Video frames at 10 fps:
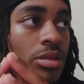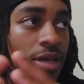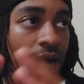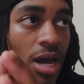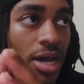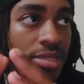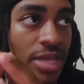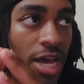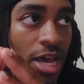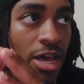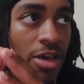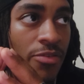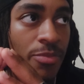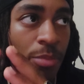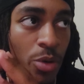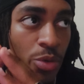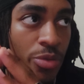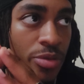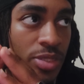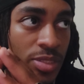the gods have both
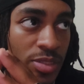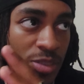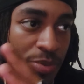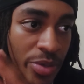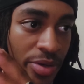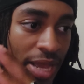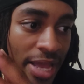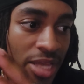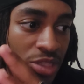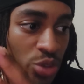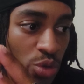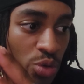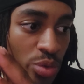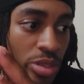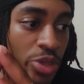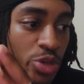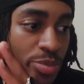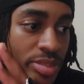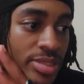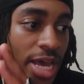spirit and soul.
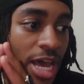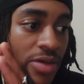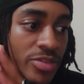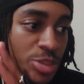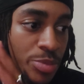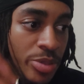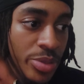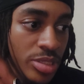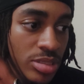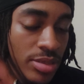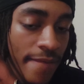Humans have spirits.